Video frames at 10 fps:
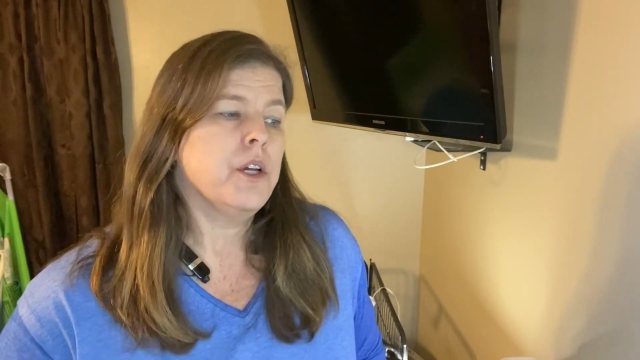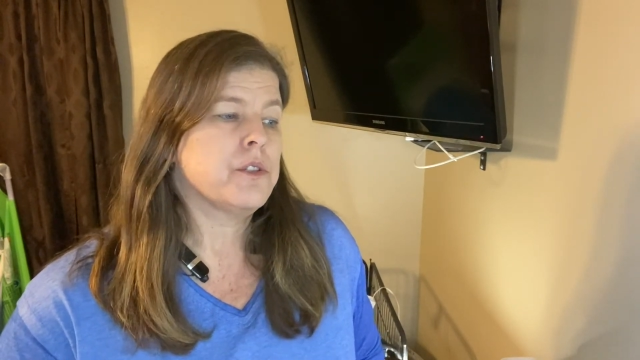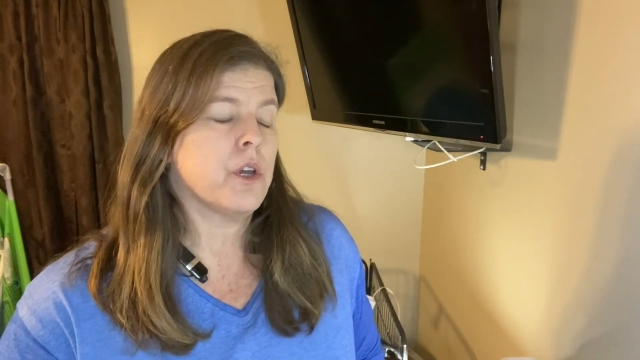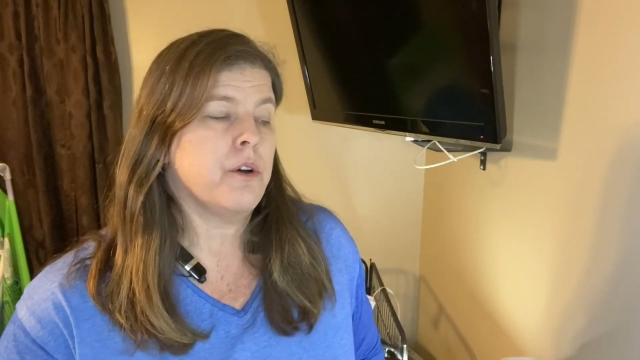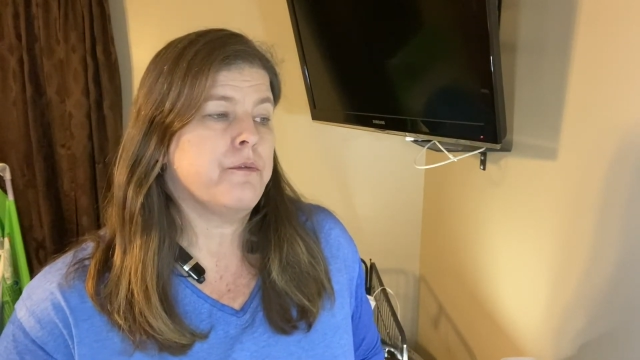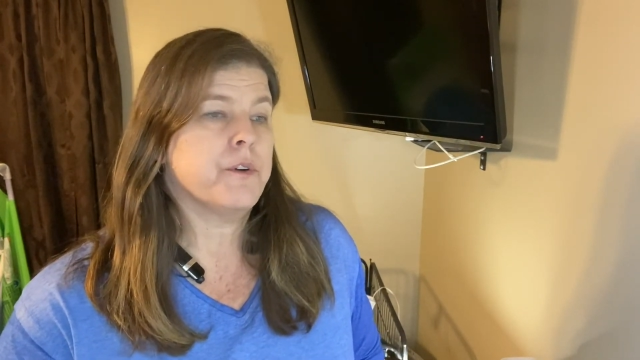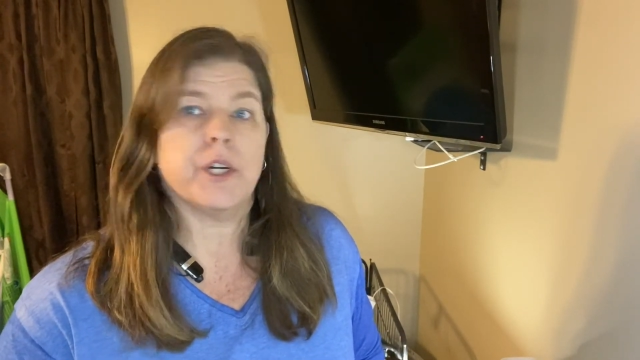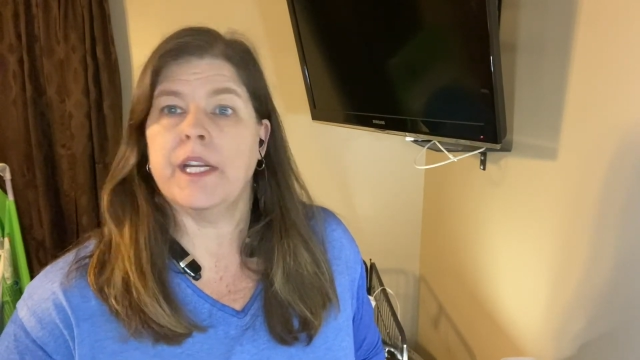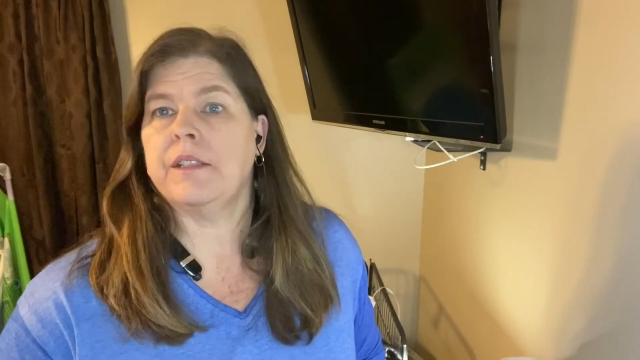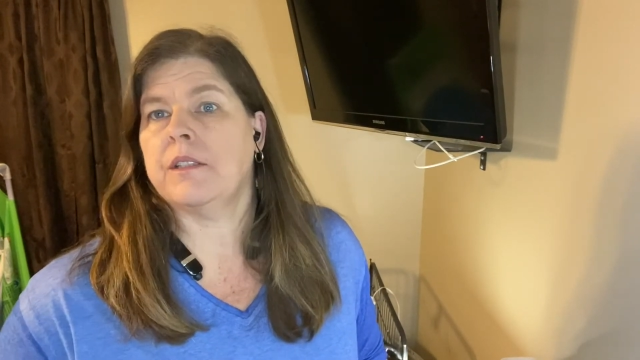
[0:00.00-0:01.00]
So, for
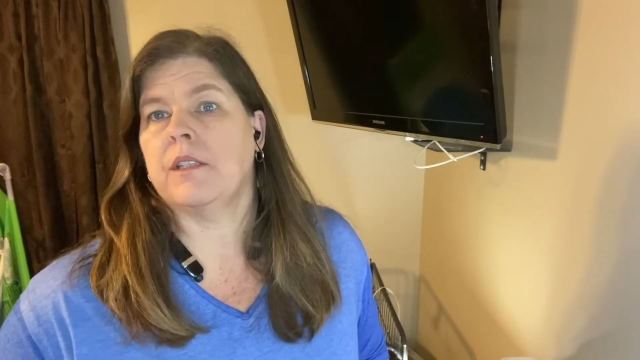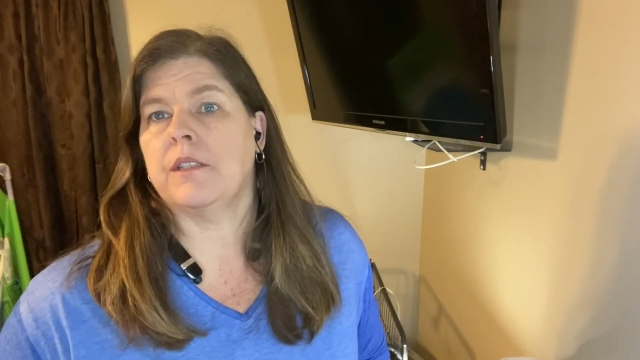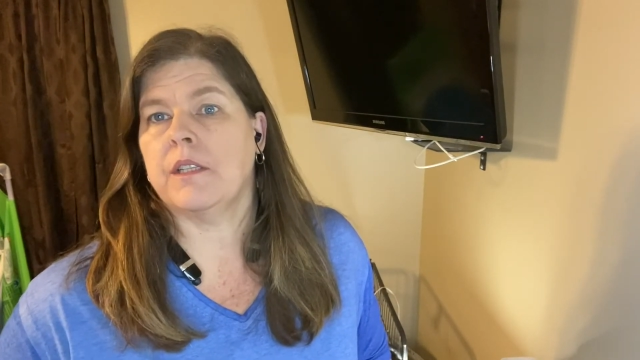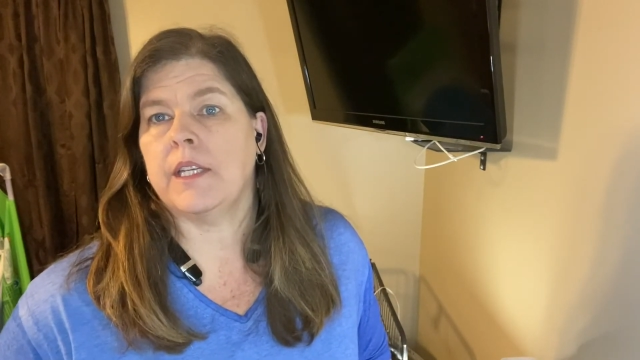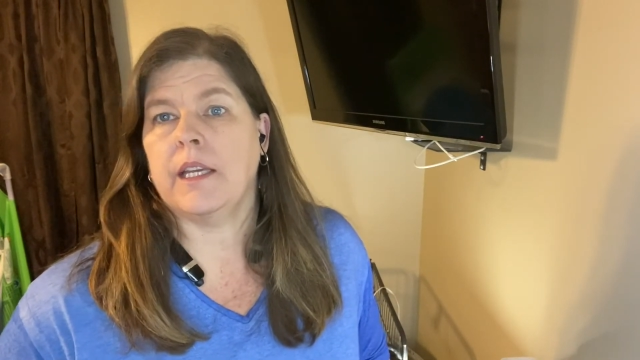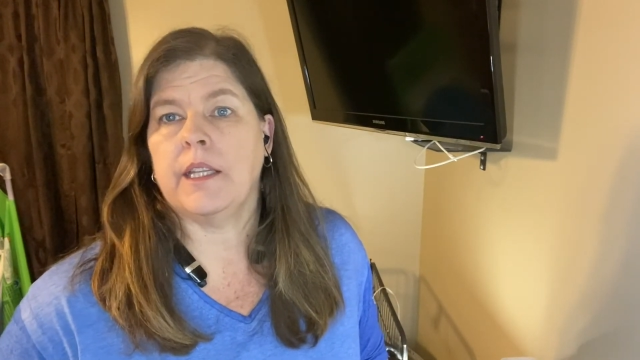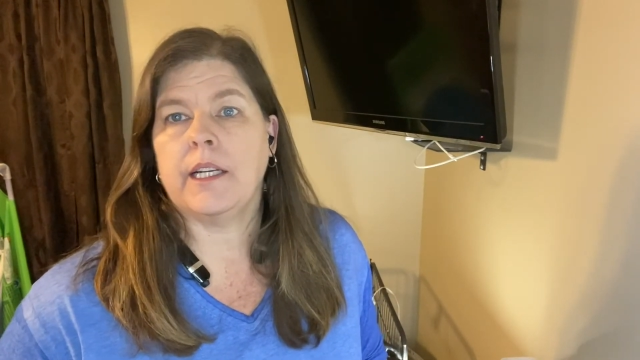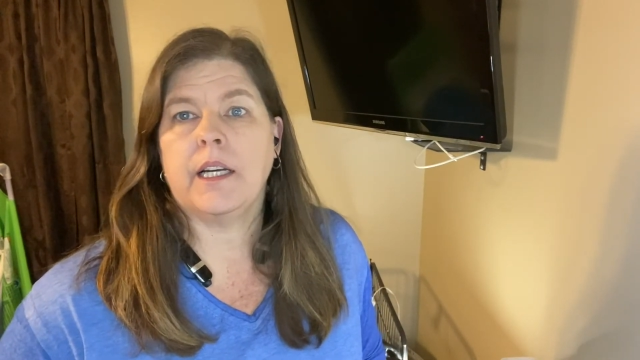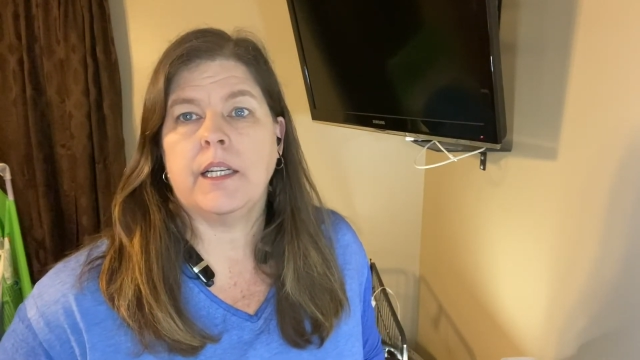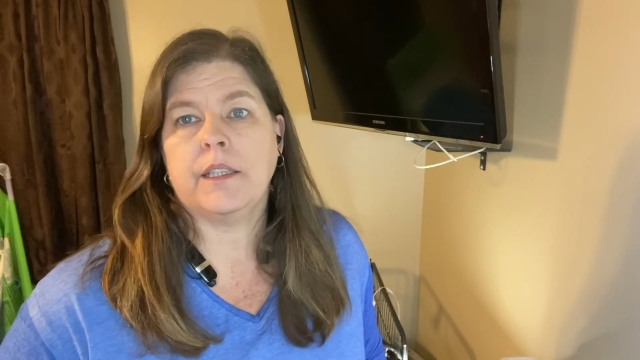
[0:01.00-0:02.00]
instance, the day
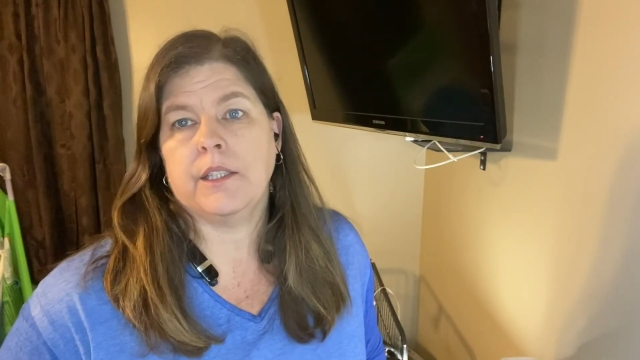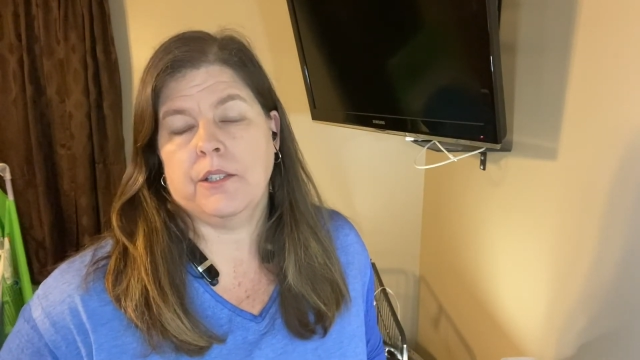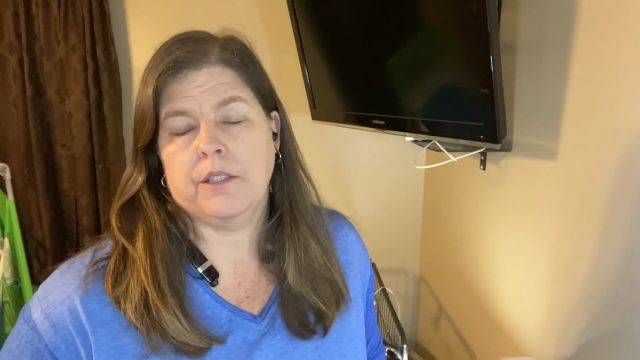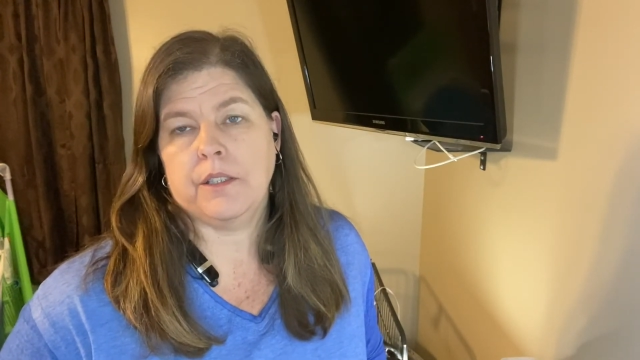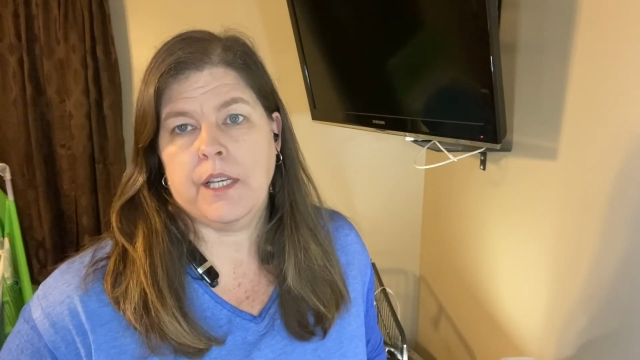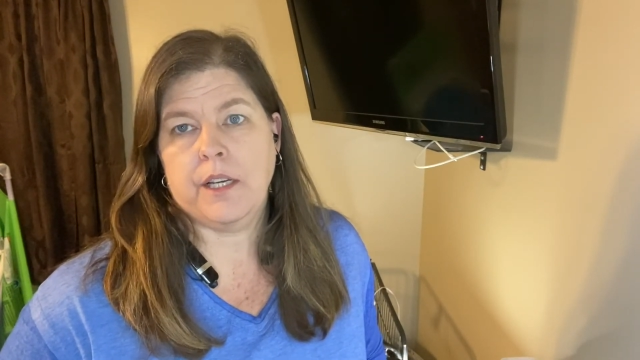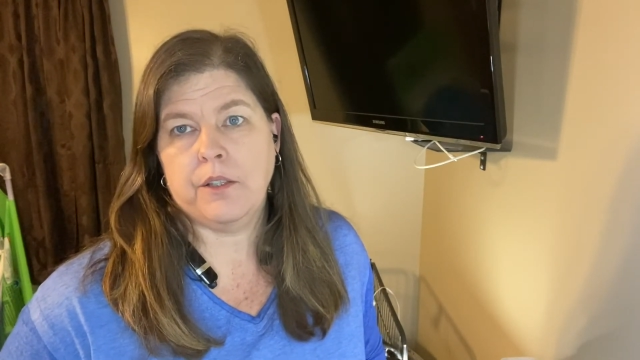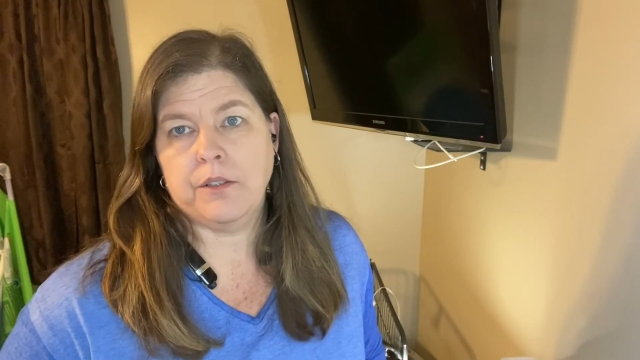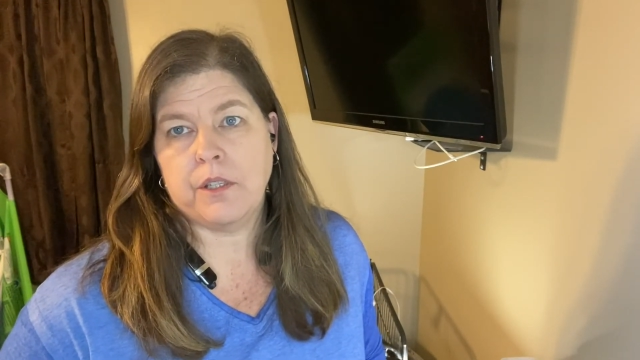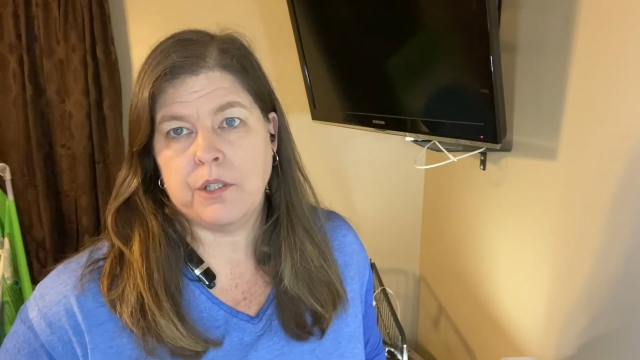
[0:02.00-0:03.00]
they got their
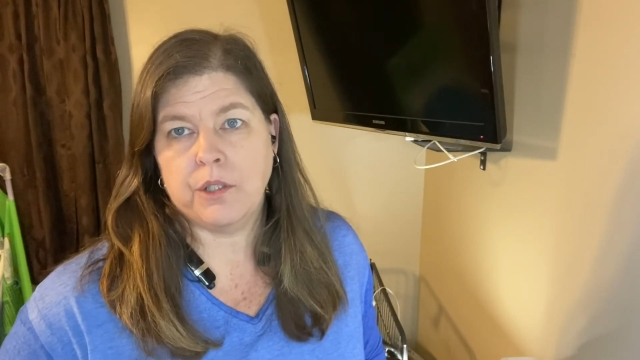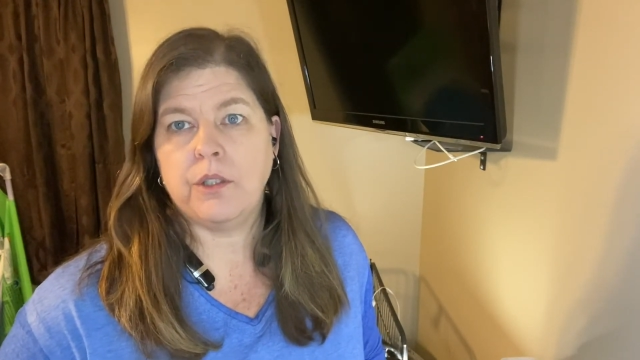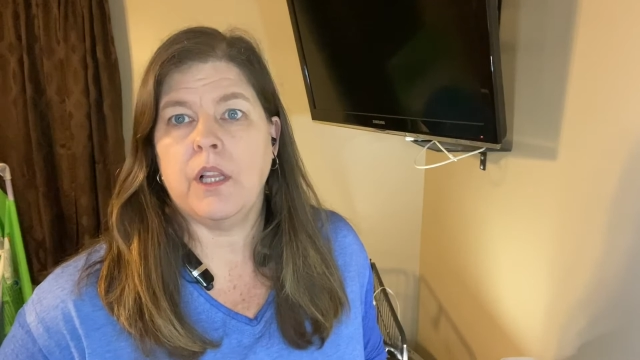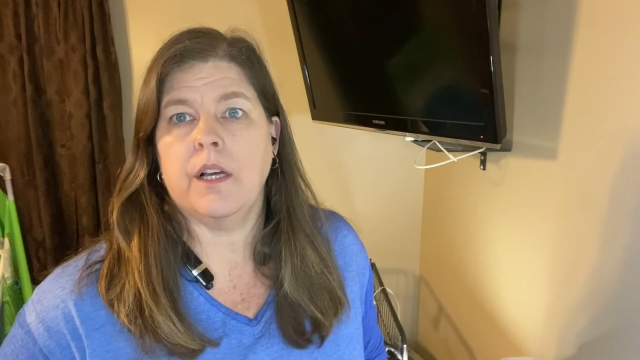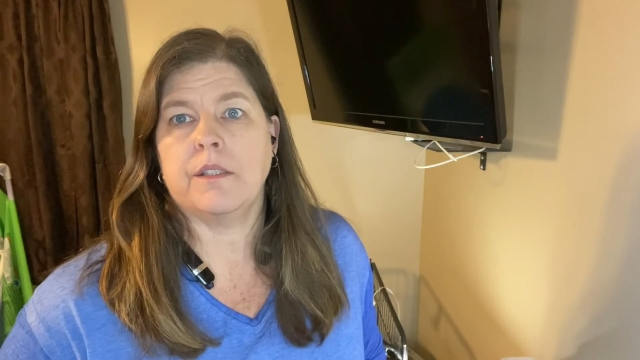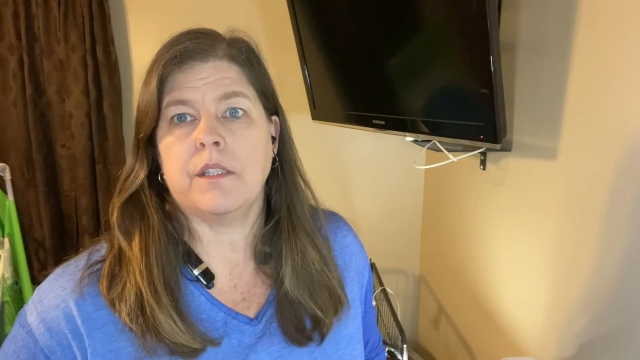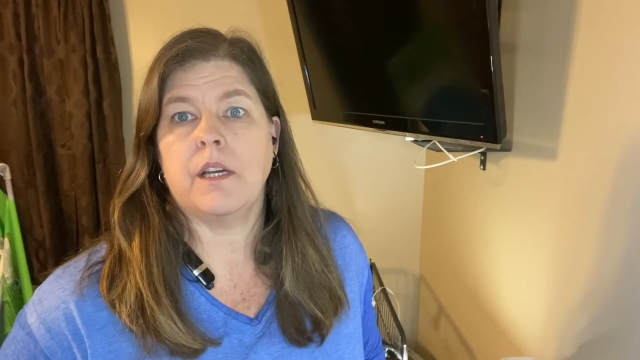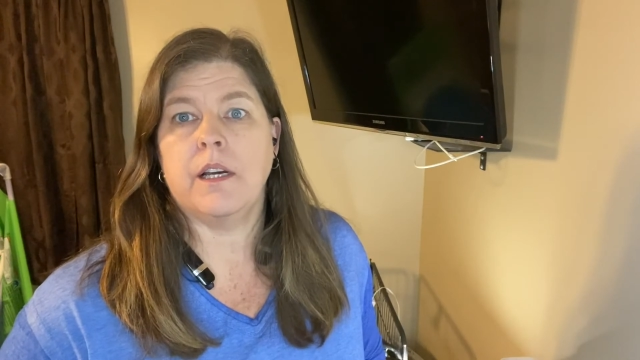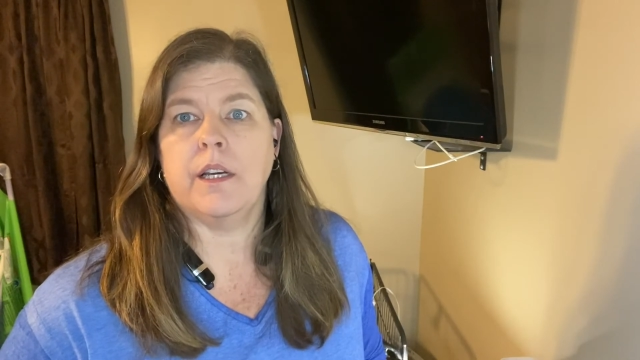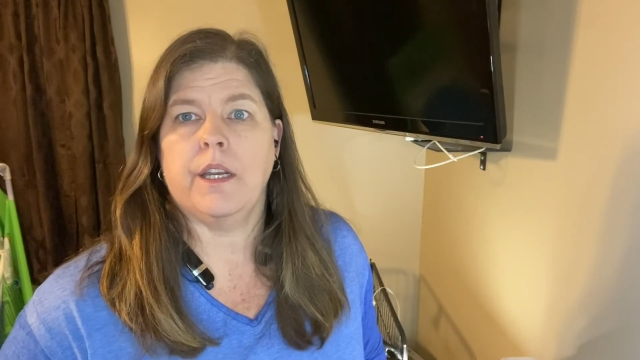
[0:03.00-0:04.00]
tails and dew claws
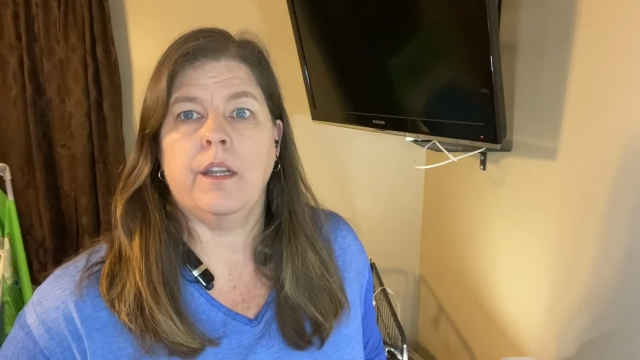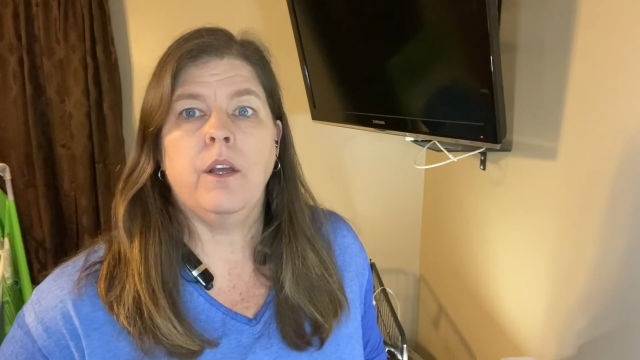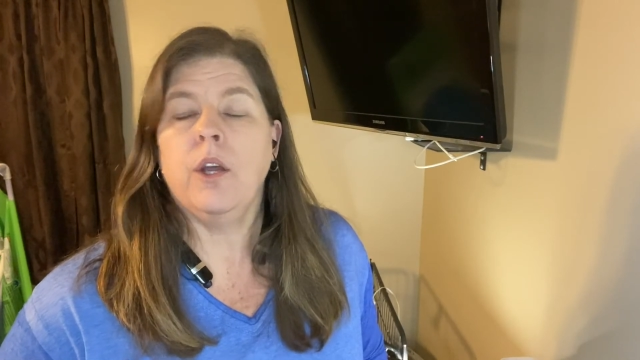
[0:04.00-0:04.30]
done,